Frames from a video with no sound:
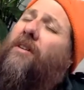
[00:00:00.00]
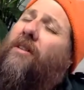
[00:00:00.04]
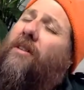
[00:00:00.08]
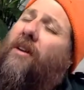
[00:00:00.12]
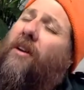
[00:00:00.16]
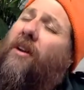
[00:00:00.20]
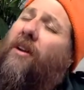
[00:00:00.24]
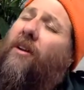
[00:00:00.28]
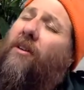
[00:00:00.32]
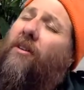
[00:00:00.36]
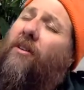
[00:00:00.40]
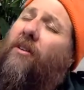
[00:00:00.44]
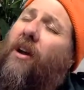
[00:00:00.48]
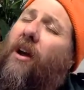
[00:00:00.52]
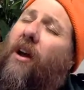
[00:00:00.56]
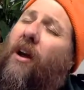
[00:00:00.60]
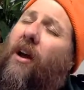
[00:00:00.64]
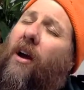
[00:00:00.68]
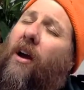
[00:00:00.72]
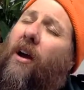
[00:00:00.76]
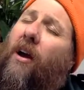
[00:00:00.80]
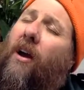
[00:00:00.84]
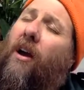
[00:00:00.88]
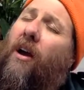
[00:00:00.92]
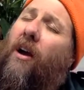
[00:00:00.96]
They're
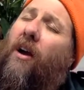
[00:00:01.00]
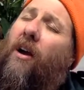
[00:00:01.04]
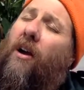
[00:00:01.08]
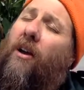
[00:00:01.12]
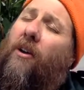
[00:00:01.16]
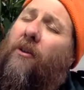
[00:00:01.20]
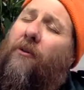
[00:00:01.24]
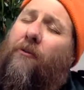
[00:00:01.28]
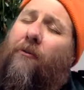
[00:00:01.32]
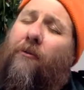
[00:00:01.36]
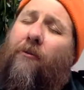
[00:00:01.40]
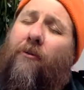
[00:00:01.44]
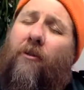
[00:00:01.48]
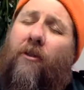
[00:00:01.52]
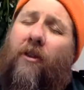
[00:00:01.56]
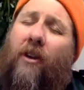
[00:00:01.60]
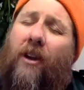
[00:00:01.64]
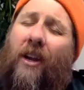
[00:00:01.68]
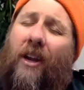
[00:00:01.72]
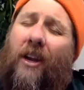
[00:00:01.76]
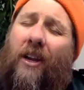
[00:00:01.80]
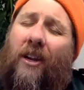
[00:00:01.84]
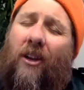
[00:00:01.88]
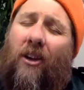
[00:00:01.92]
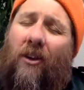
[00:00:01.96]
not
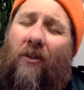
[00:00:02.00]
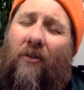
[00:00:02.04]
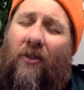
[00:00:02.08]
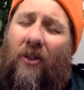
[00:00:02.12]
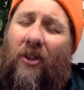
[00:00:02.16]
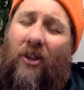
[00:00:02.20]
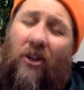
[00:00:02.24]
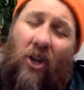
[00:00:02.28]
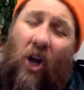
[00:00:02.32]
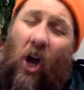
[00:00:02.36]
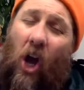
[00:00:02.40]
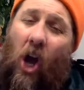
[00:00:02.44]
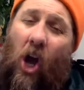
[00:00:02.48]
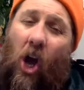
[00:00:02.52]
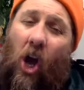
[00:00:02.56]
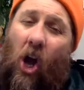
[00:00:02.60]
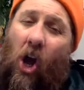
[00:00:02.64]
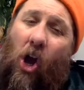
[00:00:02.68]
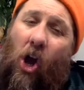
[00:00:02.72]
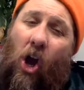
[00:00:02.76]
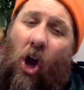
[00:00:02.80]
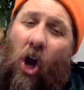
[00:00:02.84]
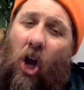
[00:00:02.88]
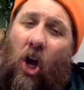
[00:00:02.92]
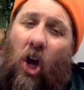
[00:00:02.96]
afraid of the
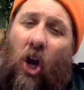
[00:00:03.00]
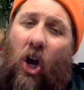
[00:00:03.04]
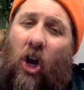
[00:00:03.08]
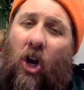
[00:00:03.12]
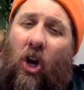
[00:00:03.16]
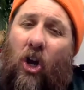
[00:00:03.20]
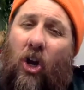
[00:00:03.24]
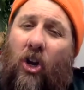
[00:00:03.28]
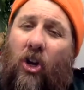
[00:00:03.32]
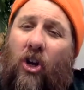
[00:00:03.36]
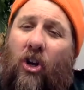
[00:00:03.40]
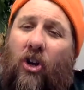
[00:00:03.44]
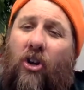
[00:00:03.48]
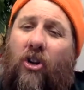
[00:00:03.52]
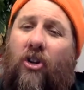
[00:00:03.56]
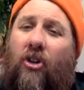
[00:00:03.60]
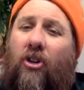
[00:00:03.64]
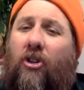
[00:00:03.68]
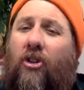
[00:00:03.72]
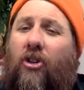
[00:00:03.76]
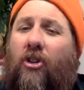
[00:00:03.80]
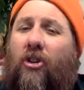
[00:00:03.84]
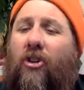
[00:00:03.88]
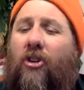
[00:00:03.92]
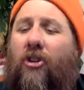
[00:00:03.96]

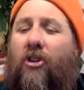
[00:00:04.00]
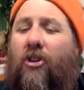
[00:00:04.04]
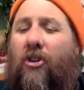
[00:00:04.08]
dark.